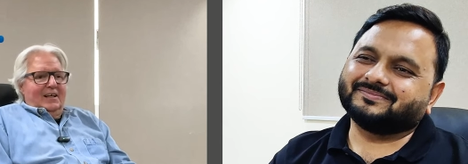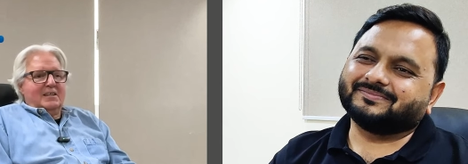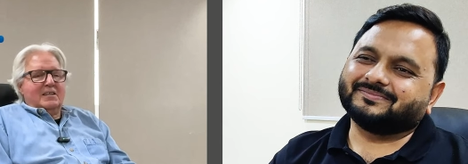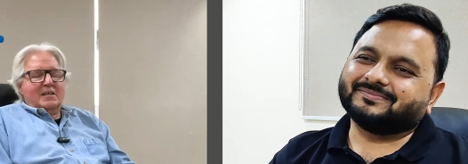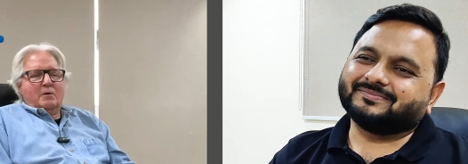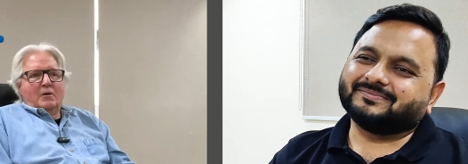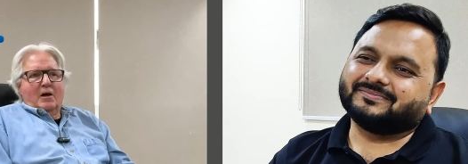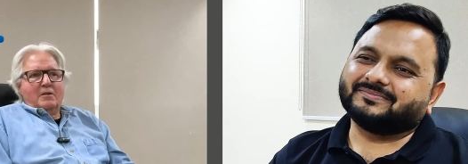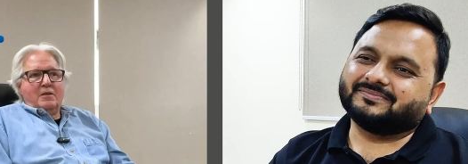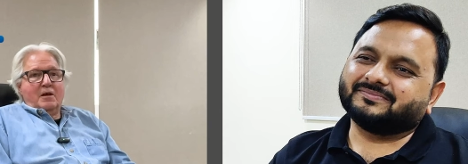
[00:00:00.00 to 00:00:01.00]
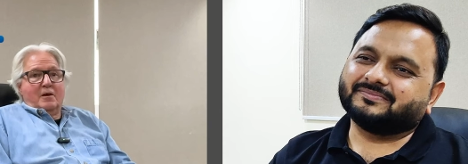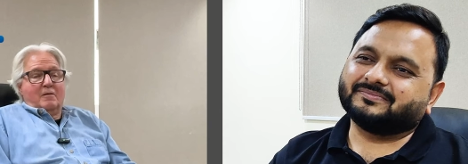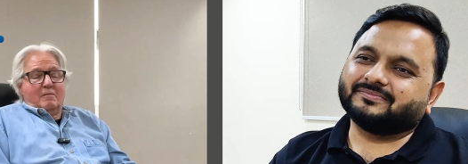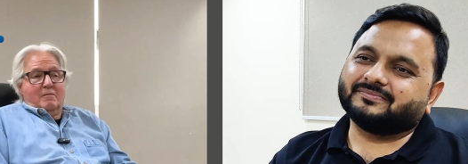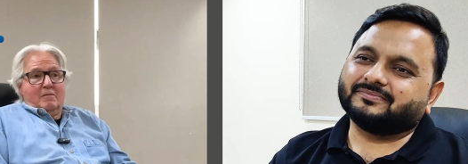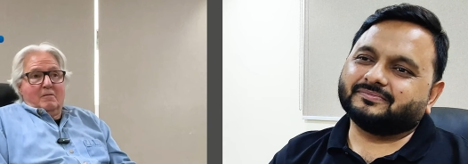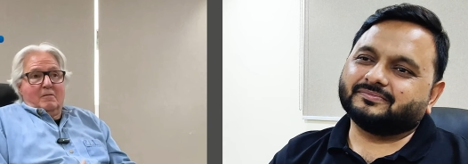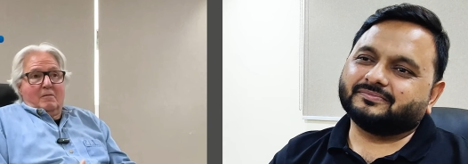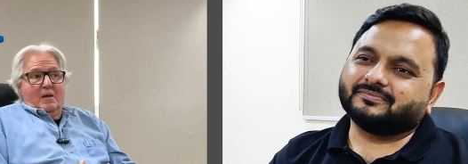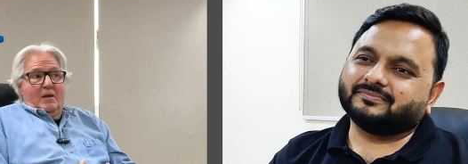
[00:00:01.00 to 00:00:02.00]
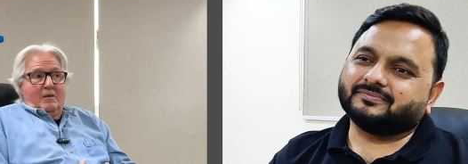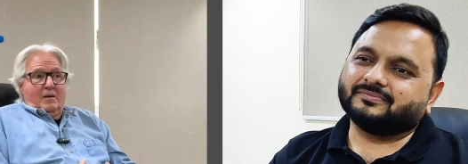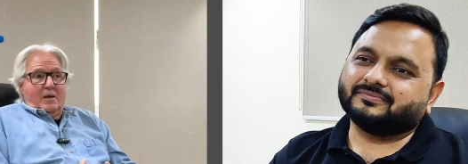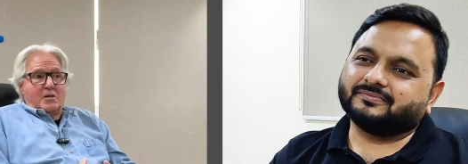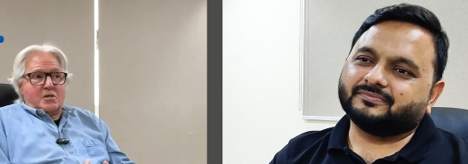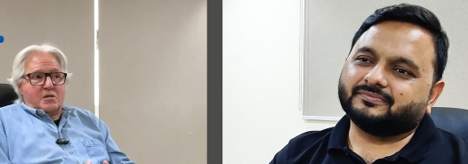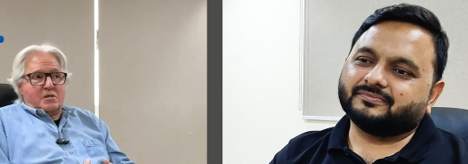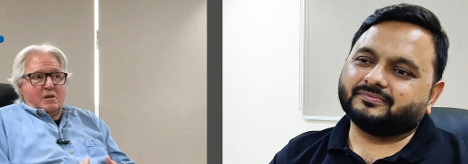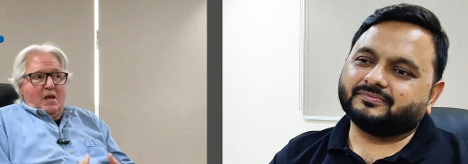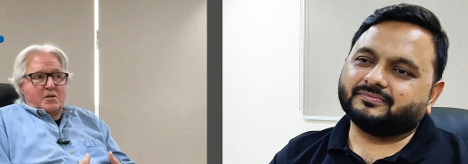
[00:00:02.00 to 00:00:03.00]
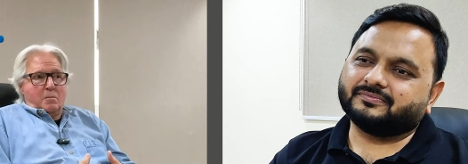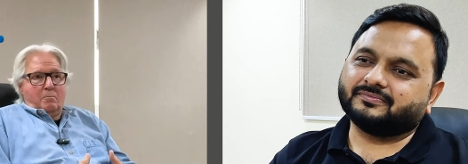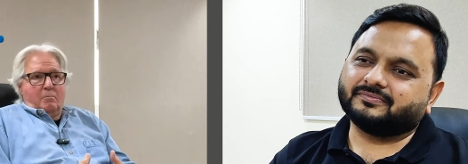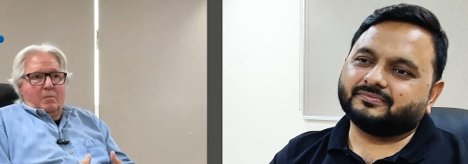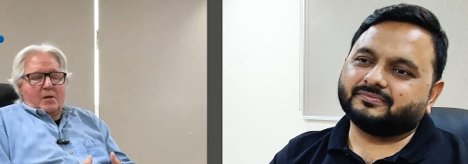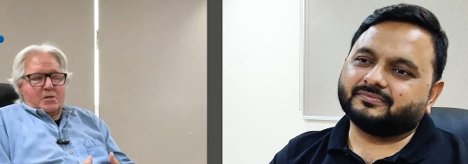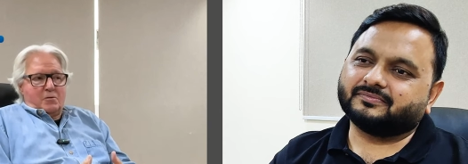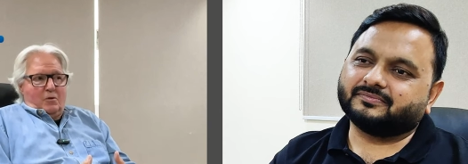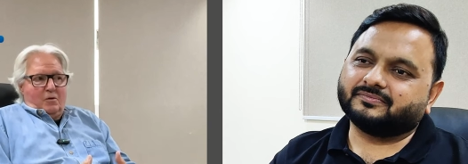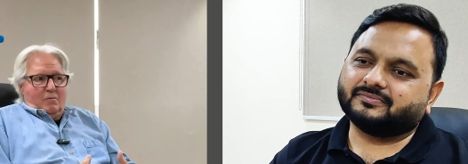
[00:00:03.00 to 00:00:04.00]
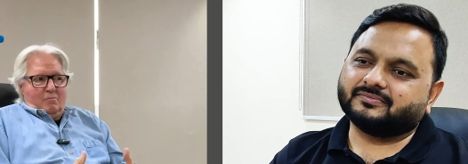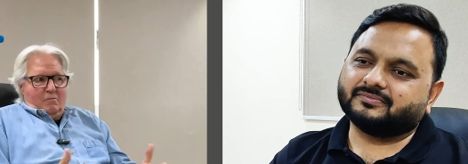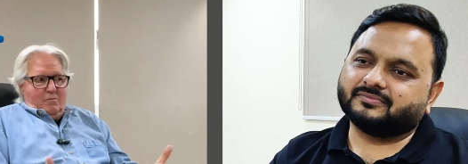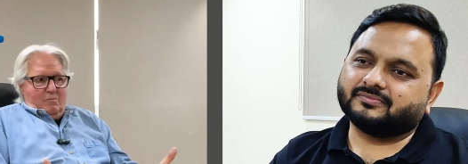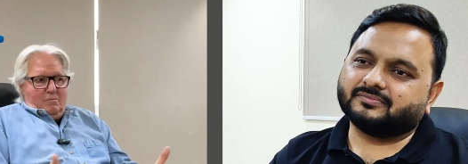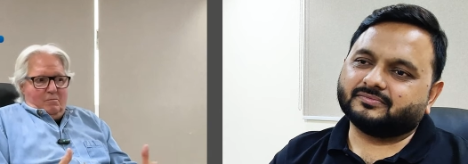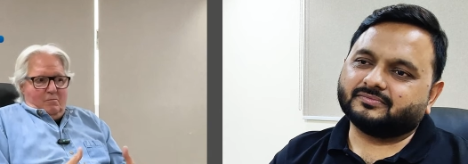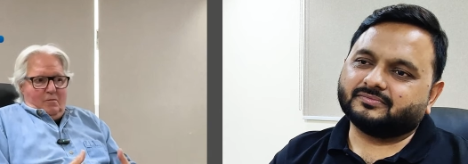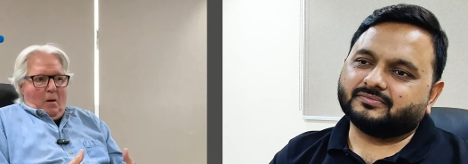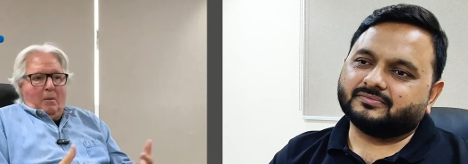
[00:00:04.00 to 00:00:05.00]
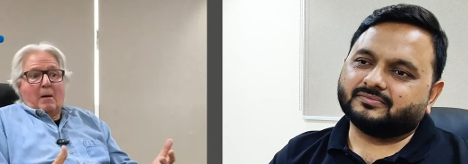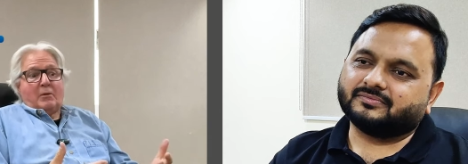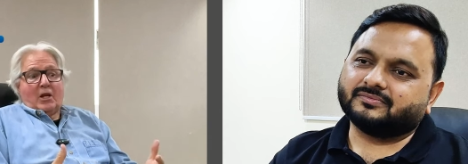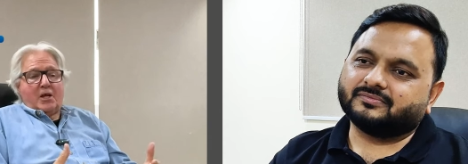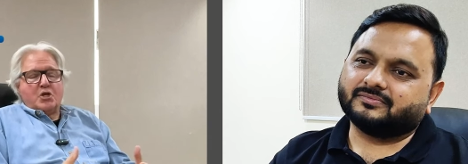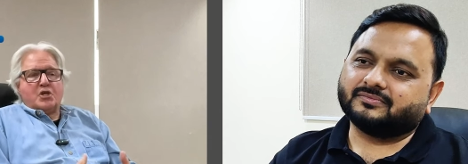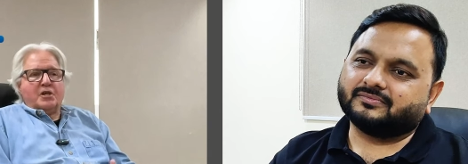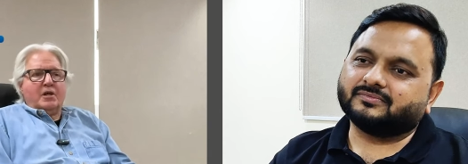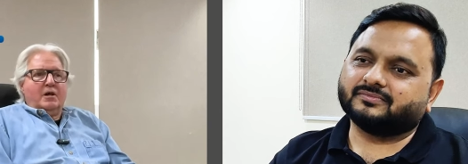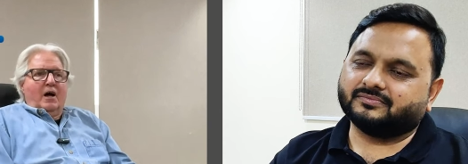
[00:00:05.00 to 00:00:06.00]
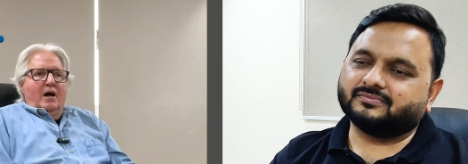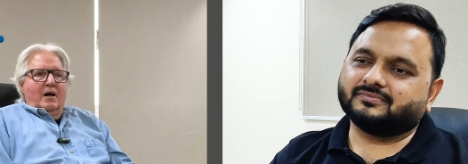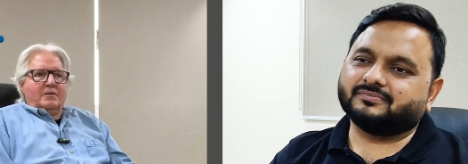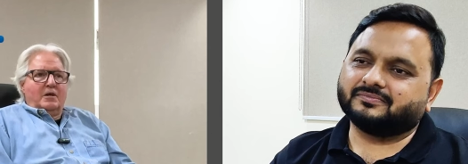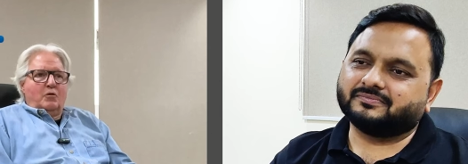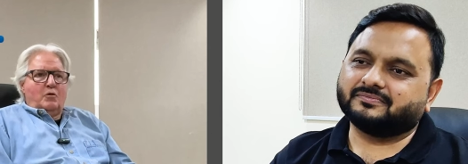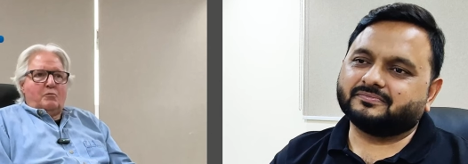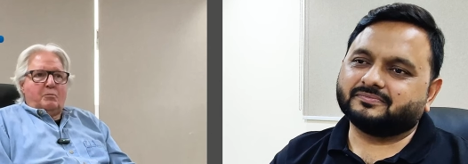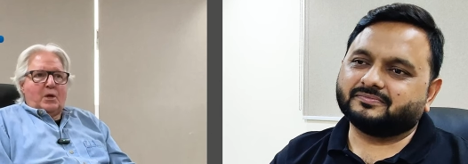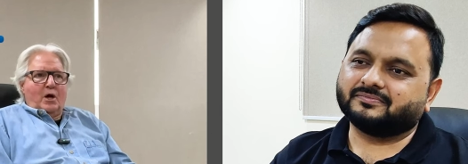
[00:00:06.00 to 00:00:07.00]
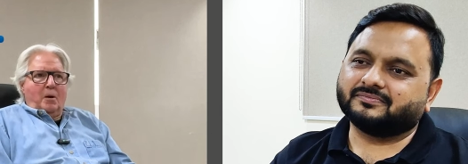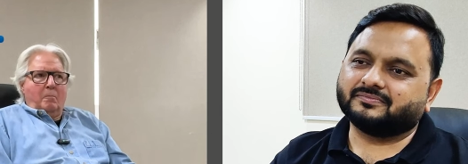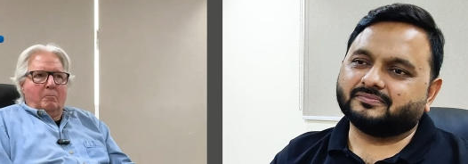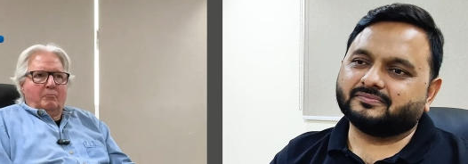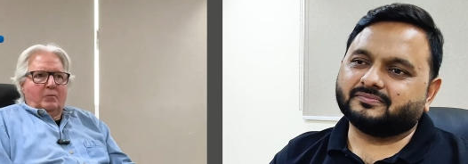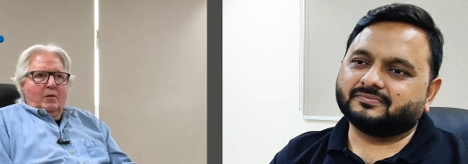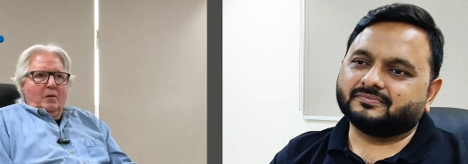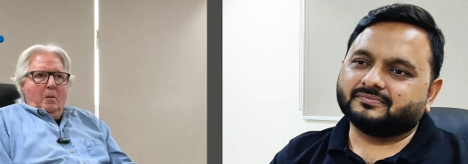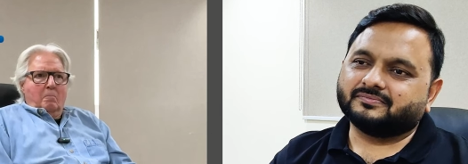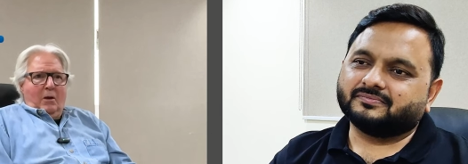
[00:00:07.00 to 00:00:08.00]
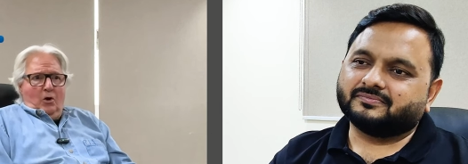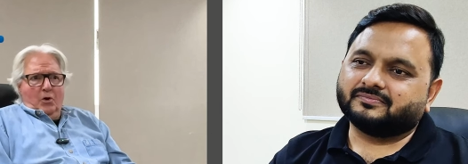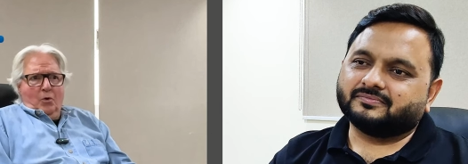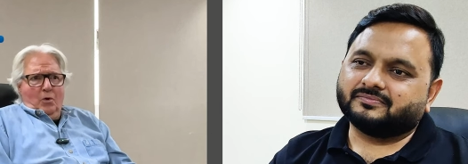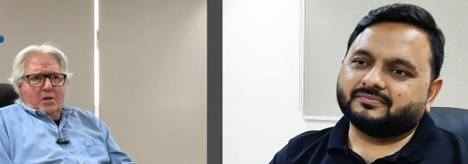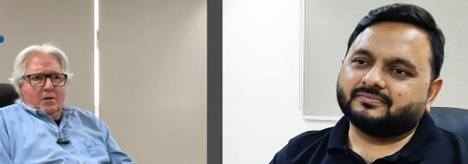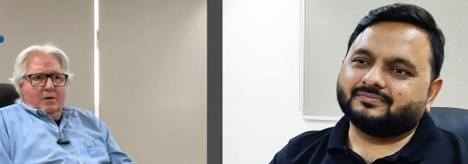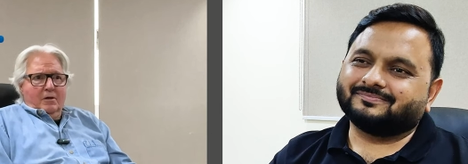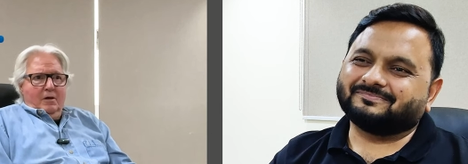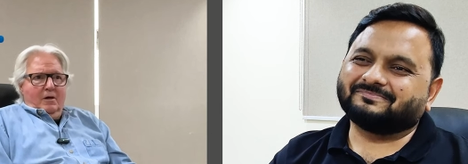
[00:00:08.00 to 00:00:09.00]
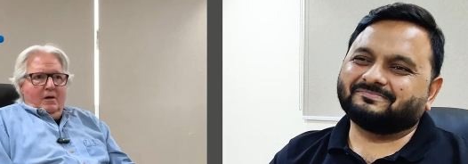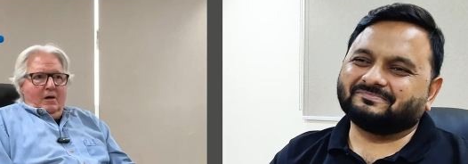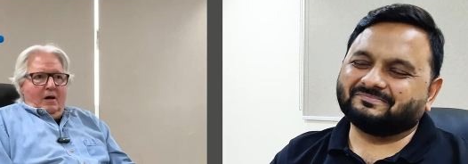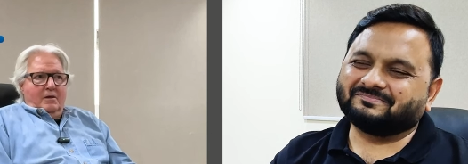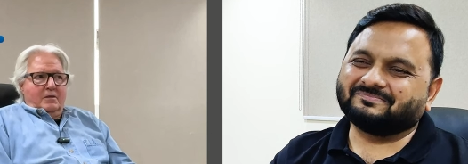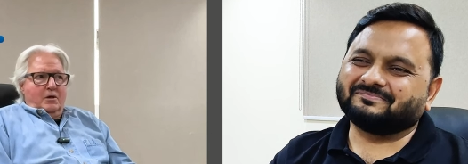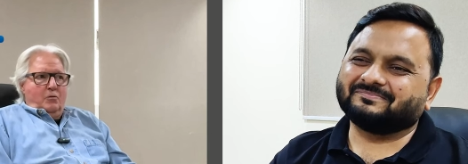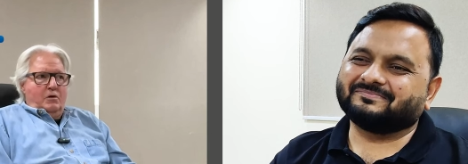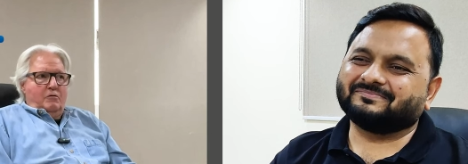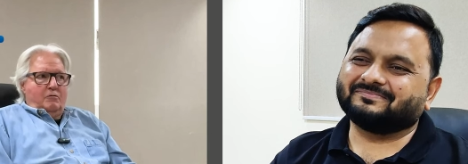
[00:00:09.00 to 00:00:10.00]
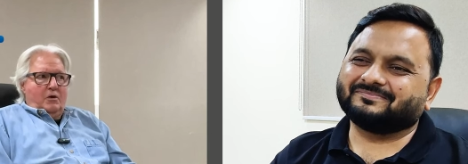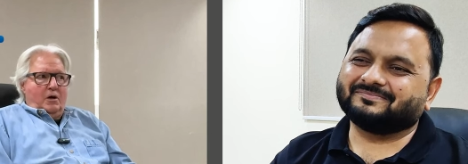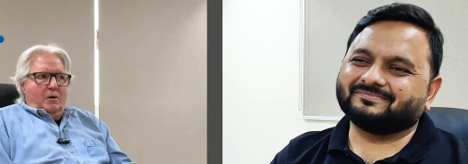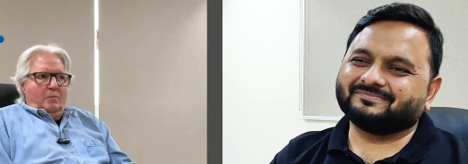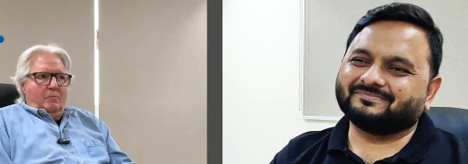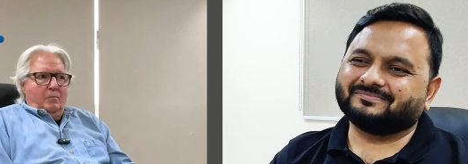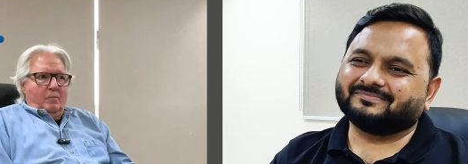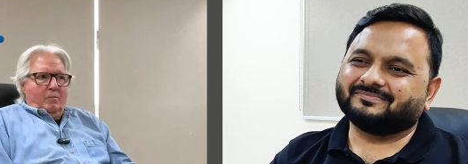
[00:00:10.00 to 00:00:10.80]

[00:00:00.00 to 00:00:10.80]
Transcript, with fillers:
Speaker 1: I think I think as as a as population, mm -hmm. I think we've become paranoid. I think we've uh,